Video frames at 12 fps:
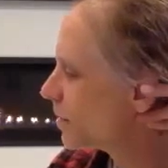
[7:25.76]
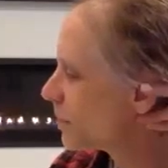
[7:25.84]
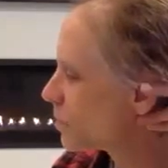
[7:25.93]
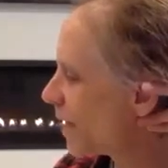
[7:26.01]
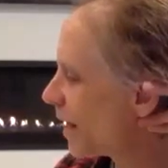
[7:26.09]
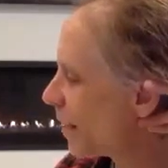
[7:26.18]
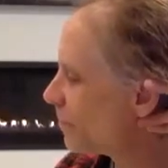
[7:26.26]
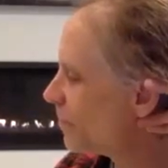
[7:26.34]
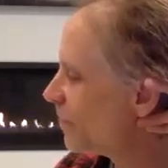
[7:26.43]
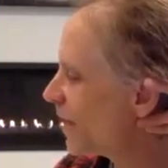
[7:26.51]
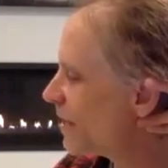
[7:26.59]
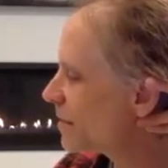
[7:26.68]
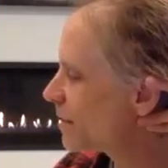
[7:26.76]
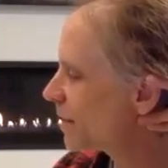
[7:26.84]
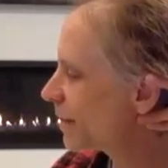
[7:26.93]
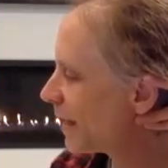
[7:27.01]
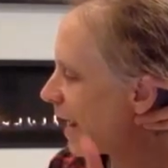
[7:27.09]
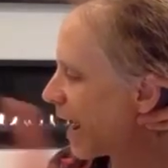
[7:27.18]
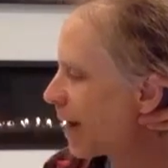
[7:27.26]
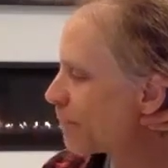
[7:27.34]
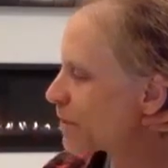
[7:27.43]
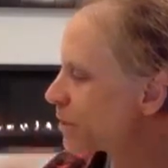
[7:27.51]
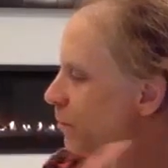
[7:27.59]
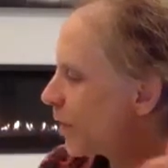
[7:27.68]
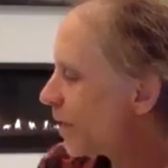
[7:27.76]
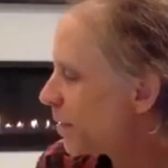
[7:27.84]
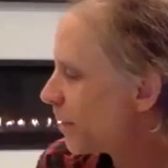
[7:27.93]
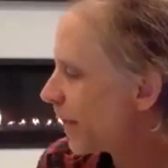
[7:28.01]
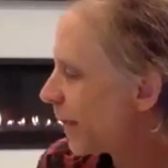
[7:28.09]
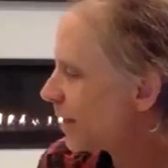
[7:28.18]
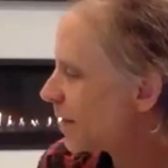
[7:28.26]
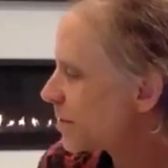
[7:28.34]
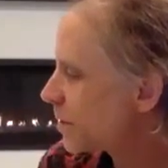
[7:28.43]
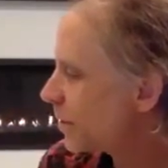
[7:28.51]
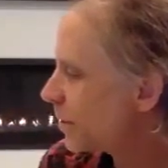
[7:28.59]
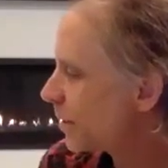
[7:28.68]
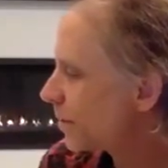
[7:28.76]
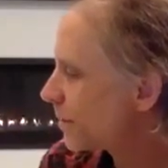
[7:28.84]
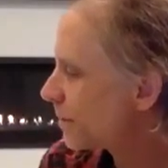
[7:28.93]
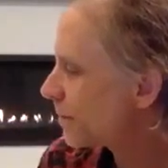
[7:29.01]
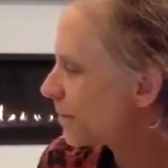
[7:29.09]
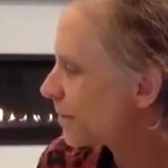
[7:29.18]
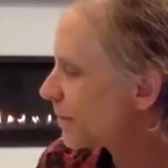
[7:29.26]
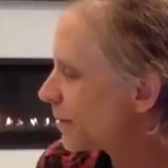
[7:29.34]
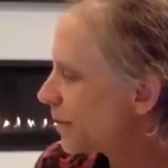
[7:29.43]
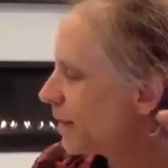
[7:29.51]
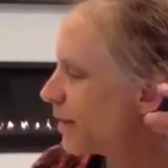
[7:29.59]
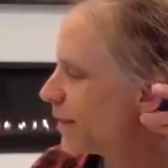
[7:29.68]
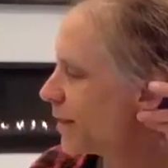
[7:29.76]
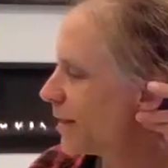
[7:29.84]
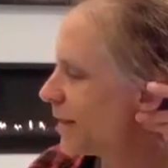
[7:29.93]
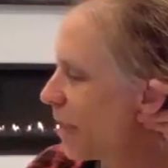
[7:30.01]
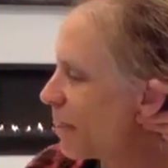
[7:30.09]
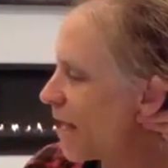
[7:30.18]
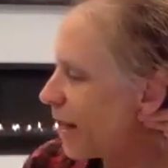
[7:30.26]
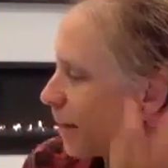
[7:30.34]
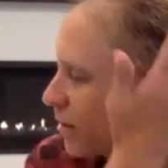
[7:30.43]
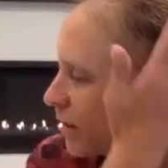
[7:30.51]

so that I'm facing the opposite way that my hand is going. And then I'm